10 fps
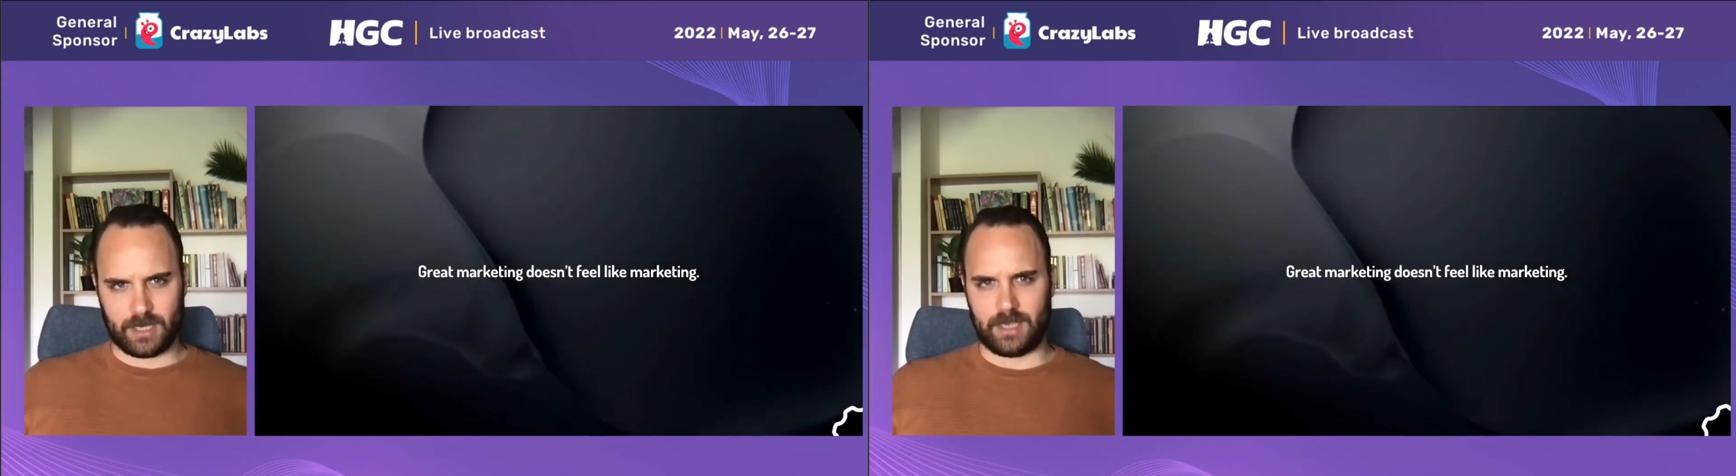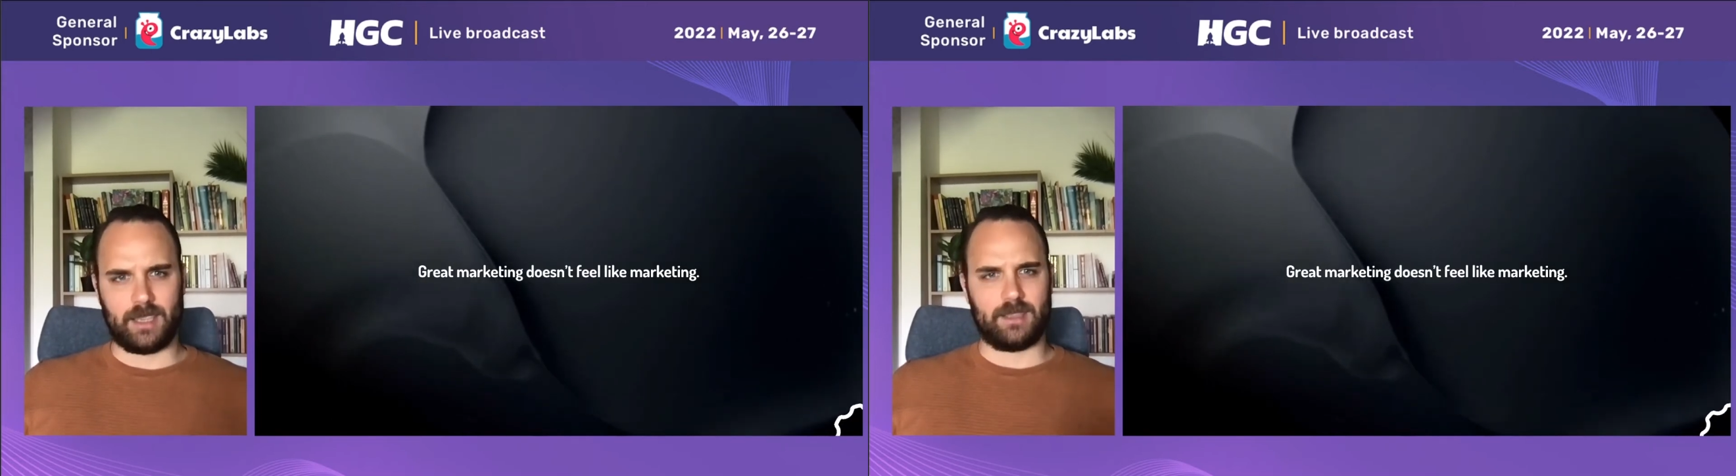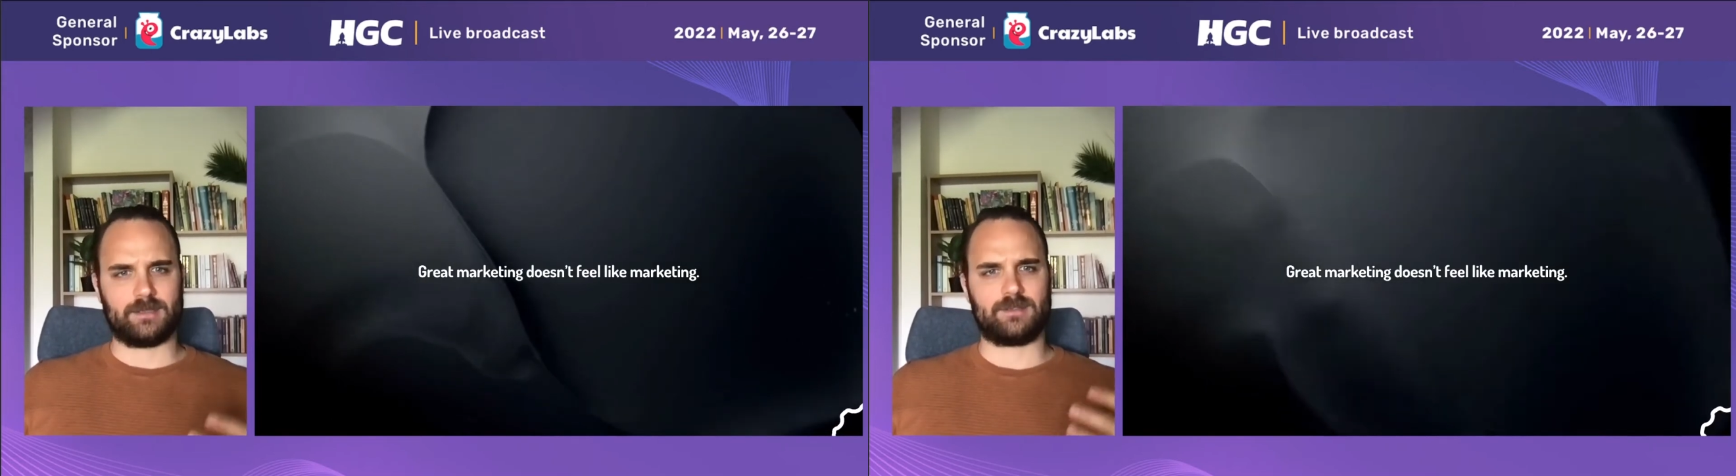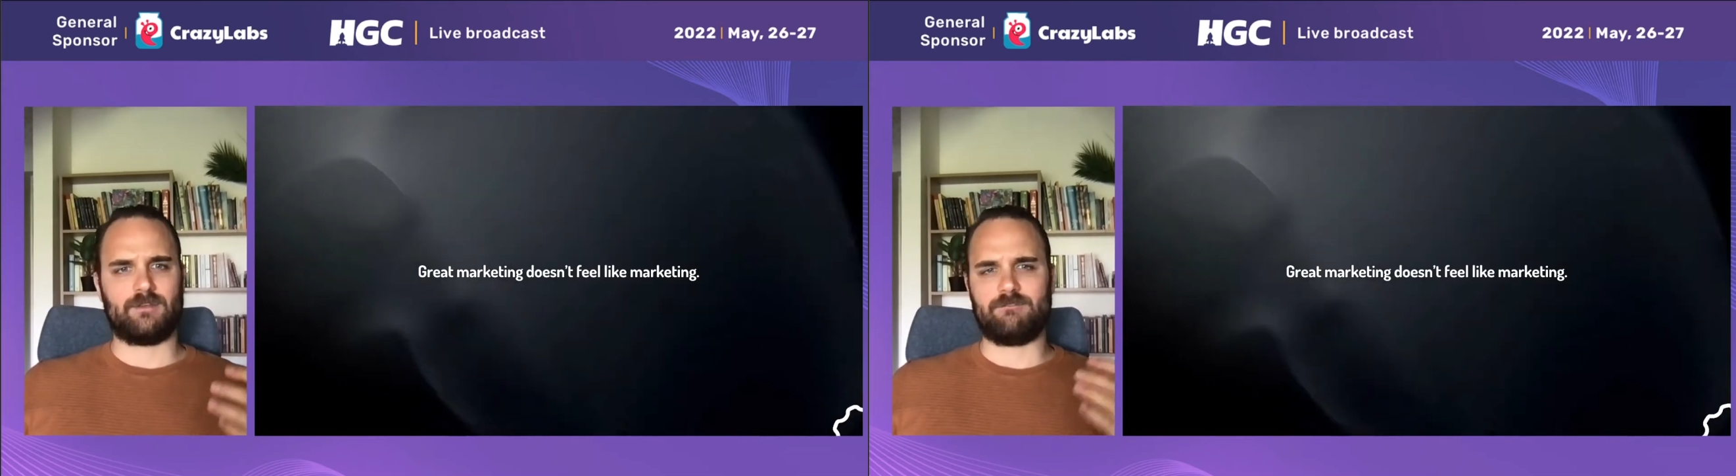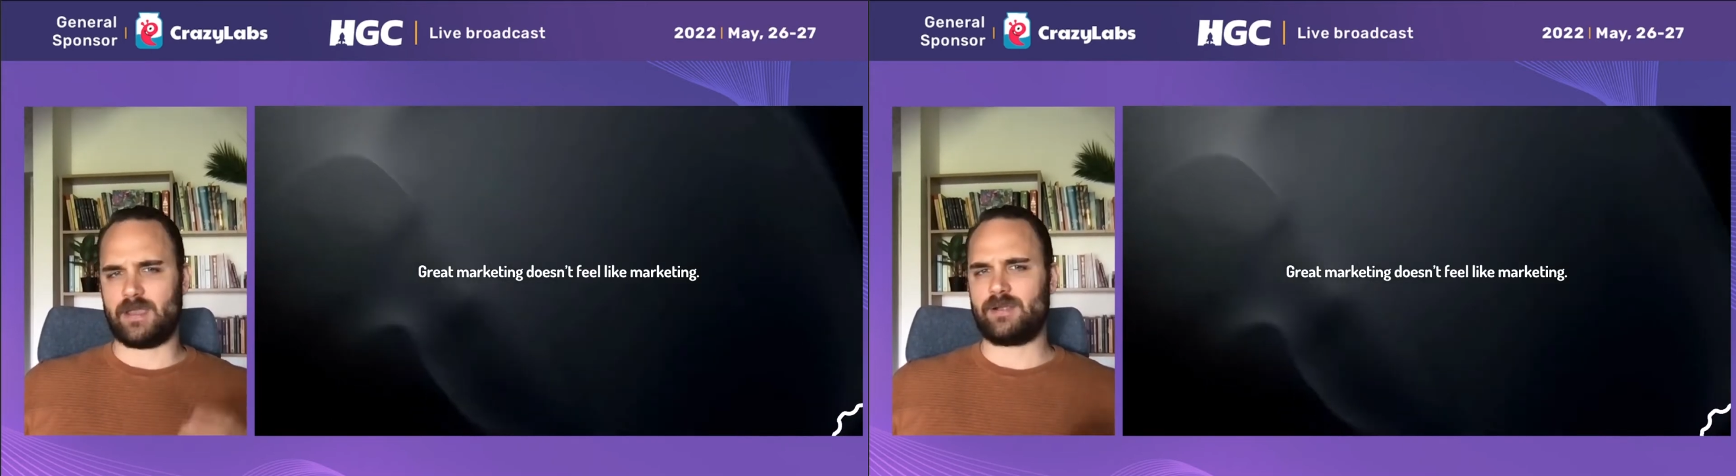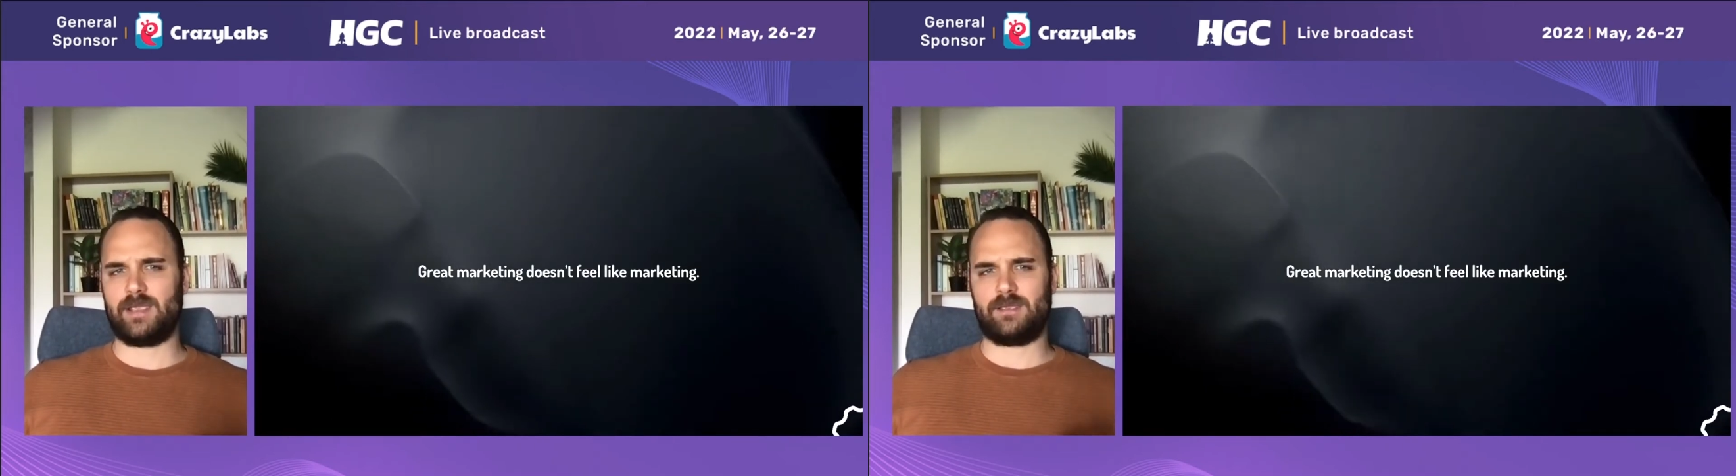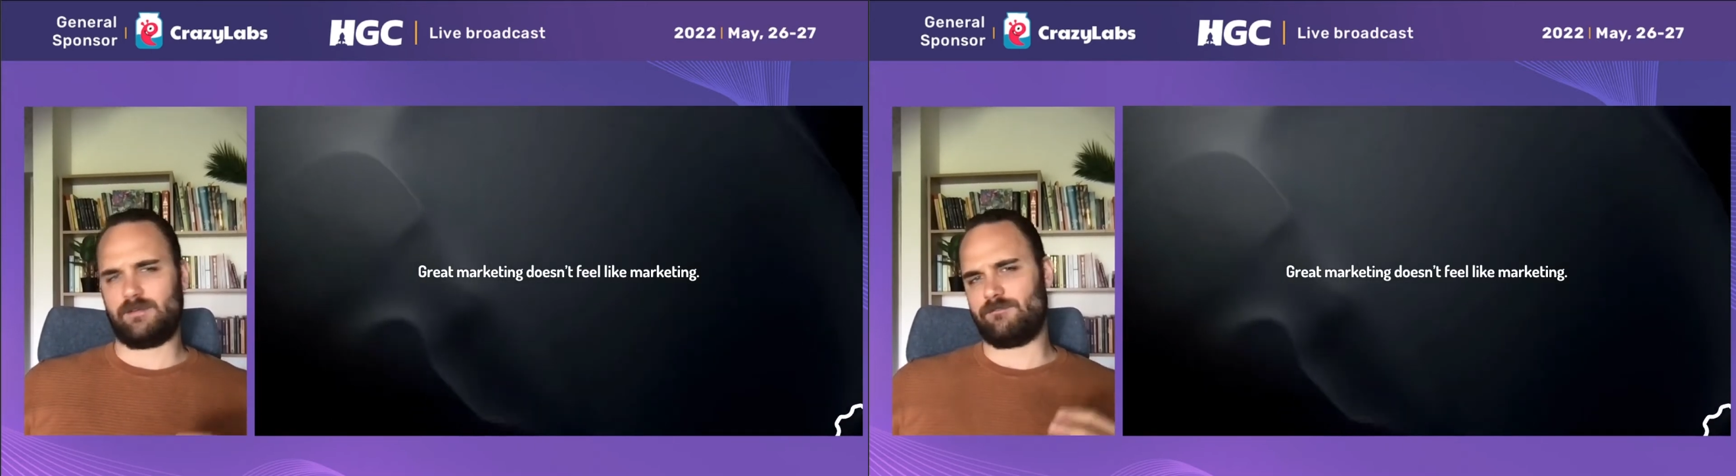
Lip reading: and very,